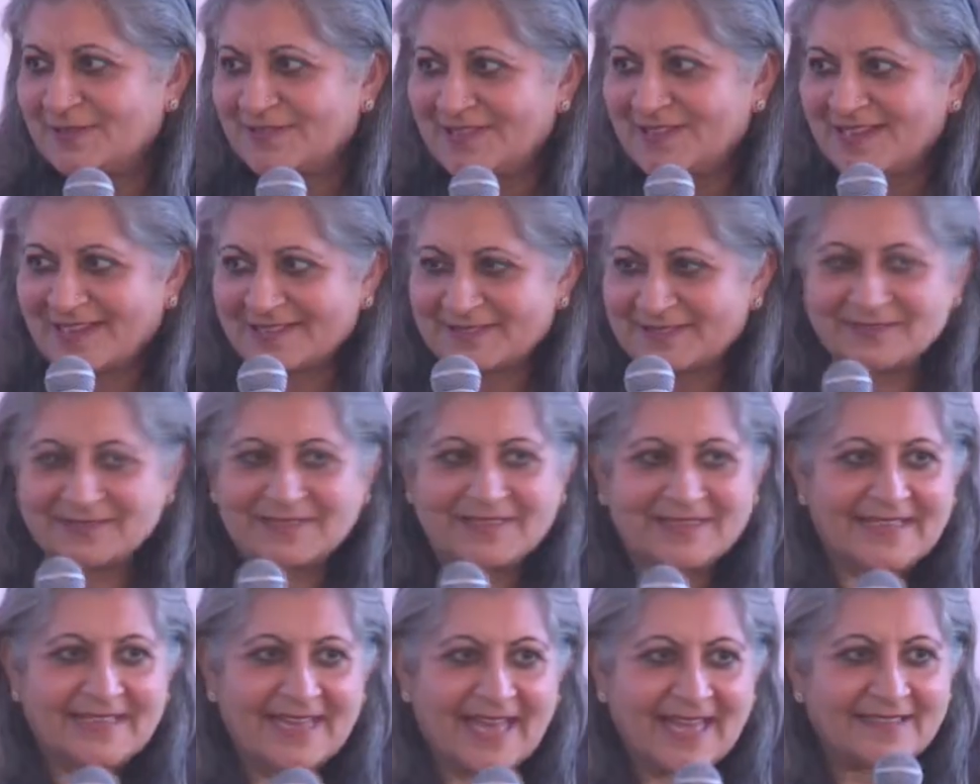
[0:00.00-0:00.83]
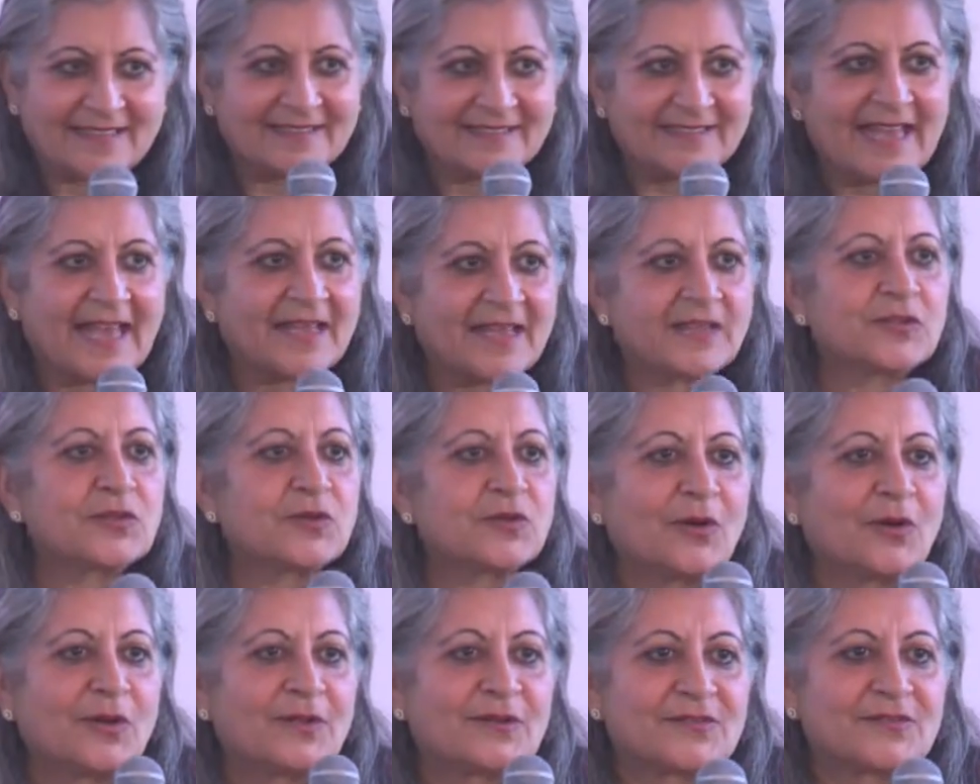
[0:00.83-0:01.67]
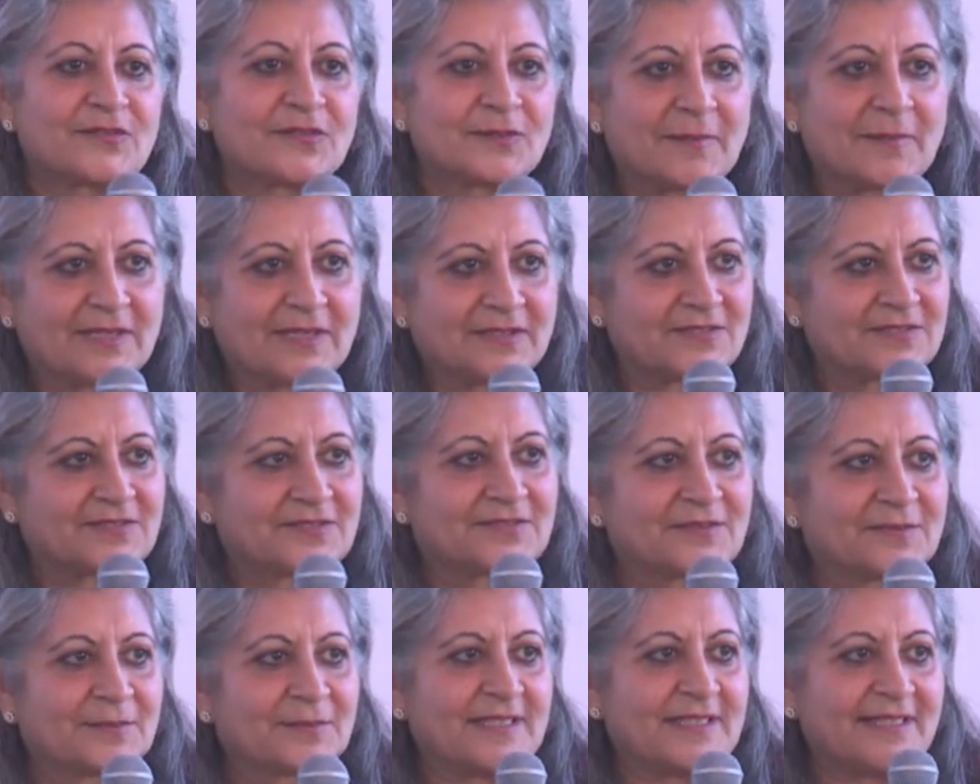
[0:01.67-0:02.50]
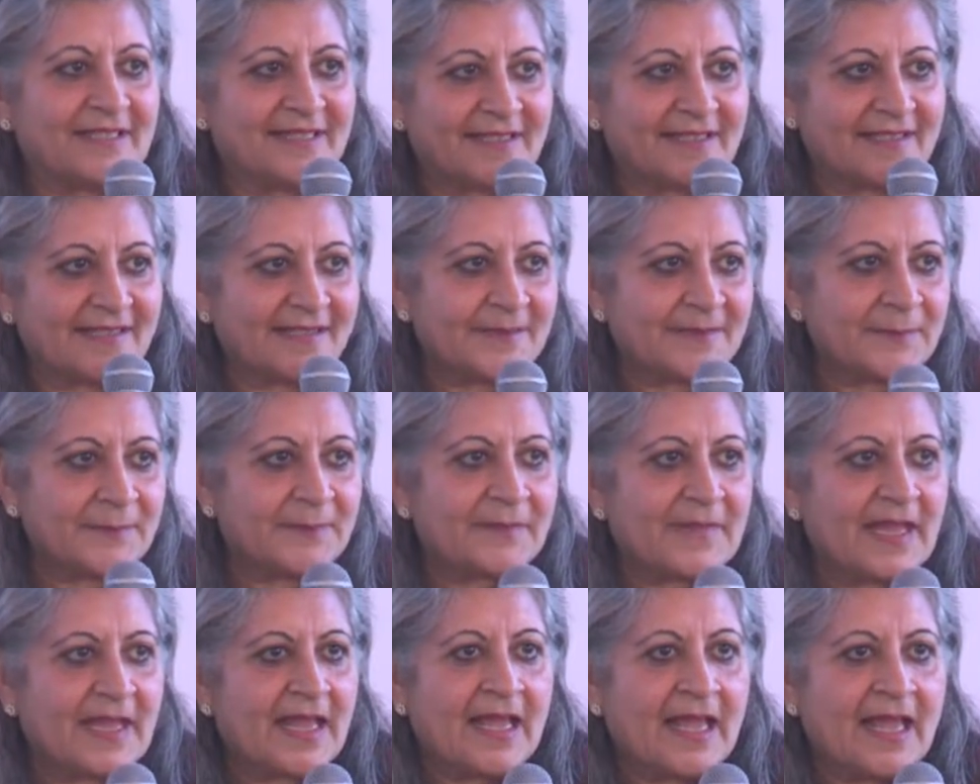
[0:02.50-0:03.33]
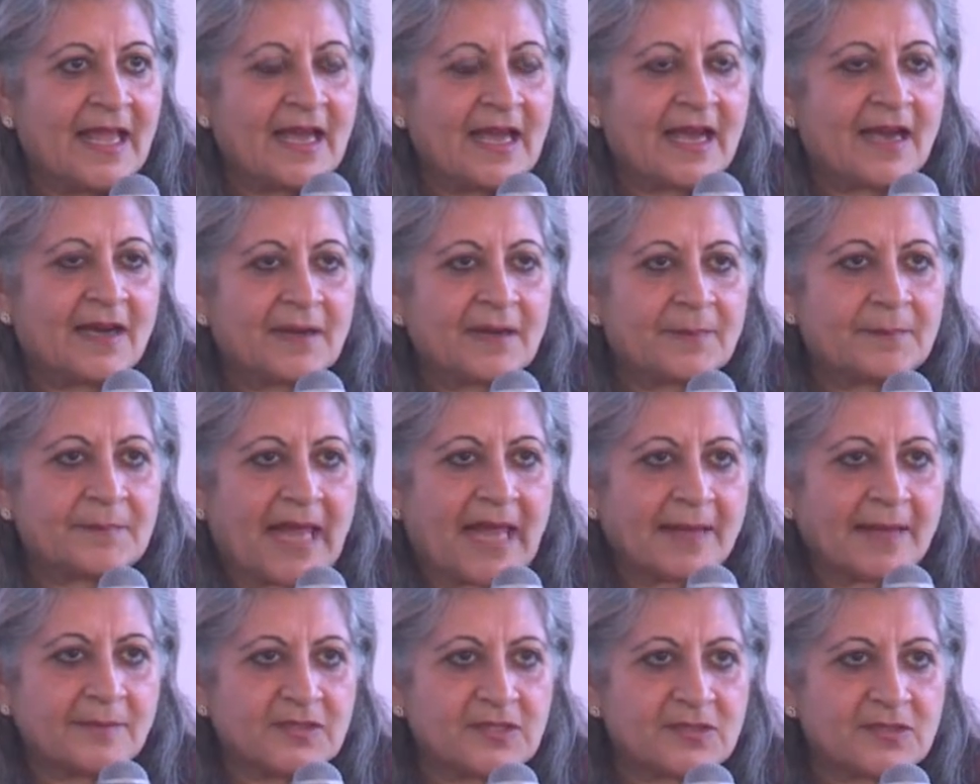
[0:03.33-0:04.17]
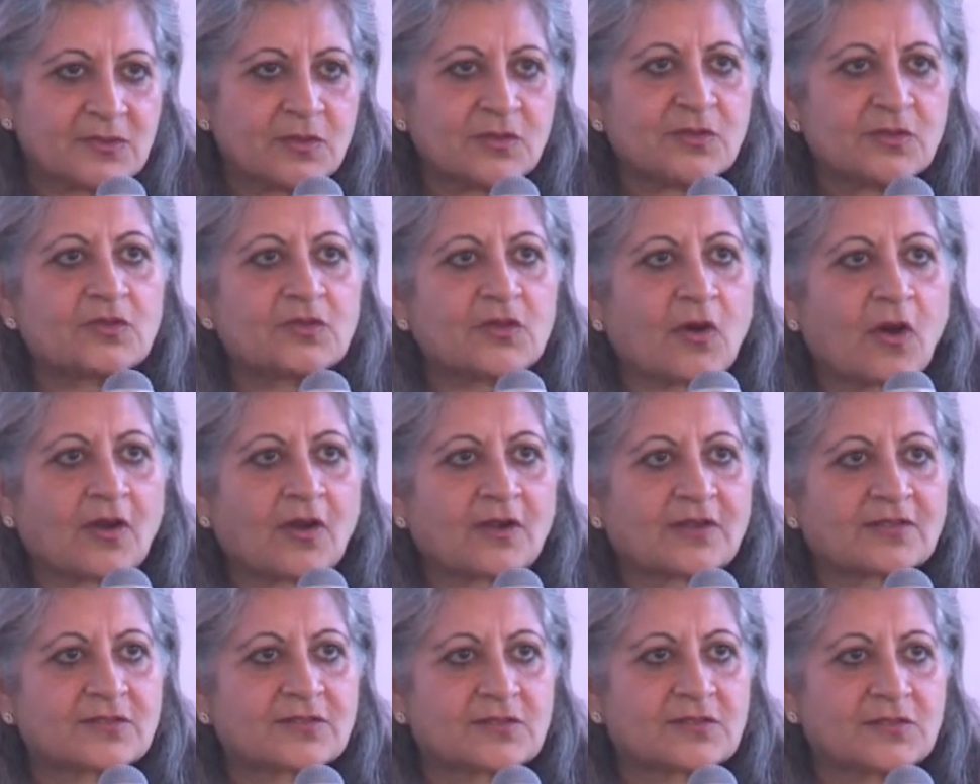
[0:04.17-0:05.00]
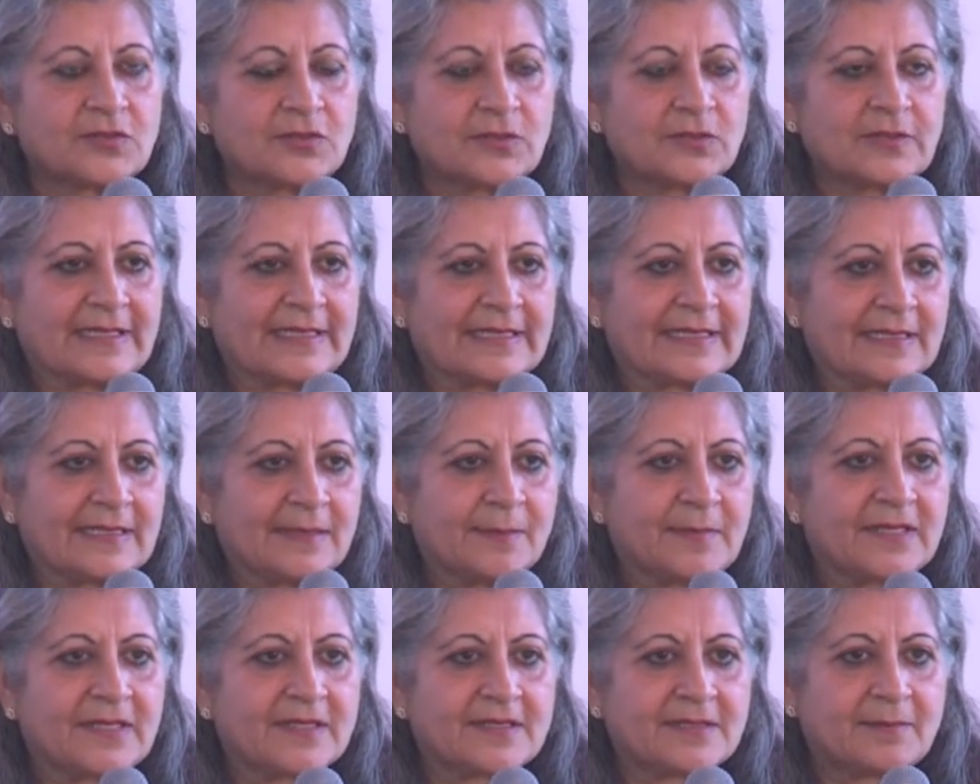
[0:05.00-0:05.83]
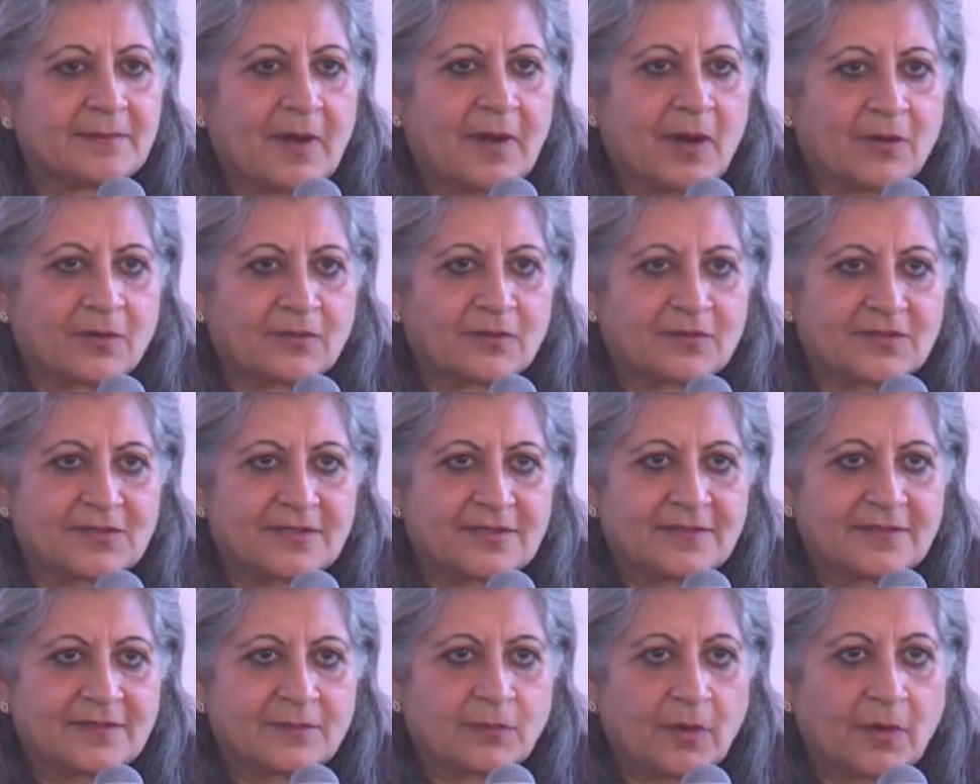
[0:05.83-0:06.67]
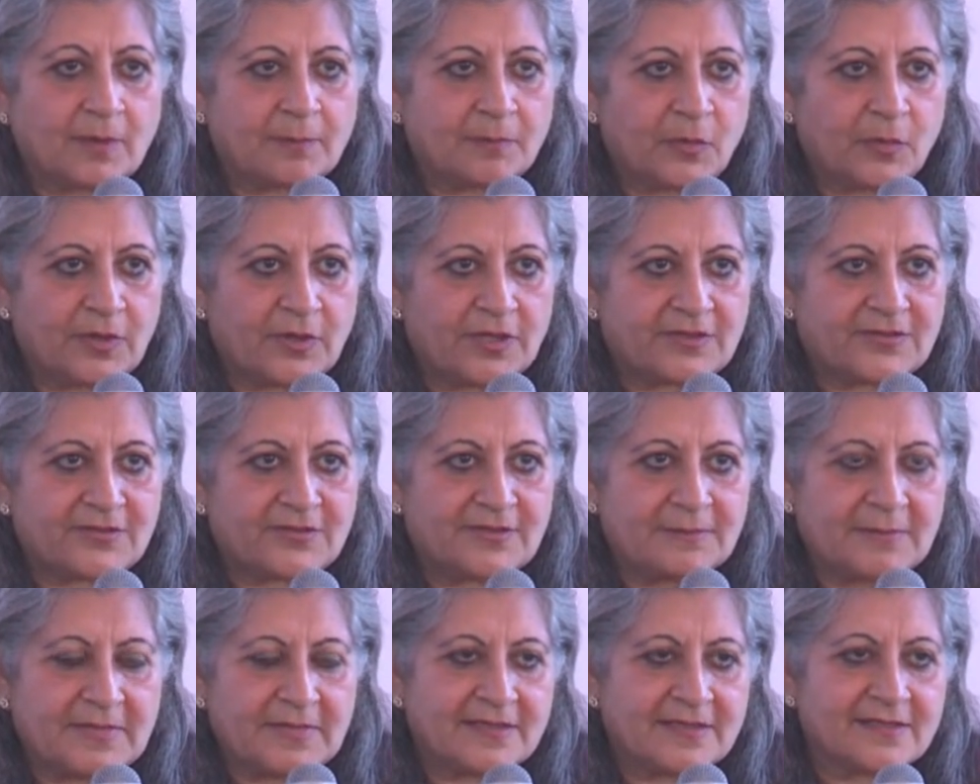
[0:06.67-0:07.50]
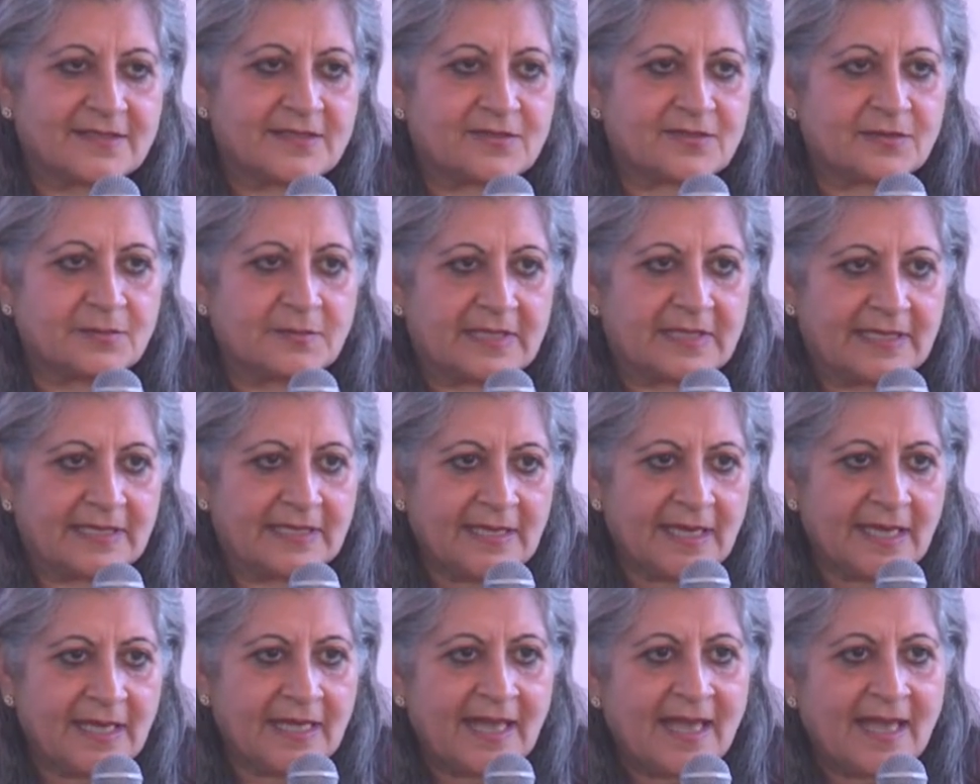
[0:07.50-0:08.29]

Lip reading: Raghavan, and thank you all so much for being here. I'm just going to talk to you a little bit about what poetry means to me.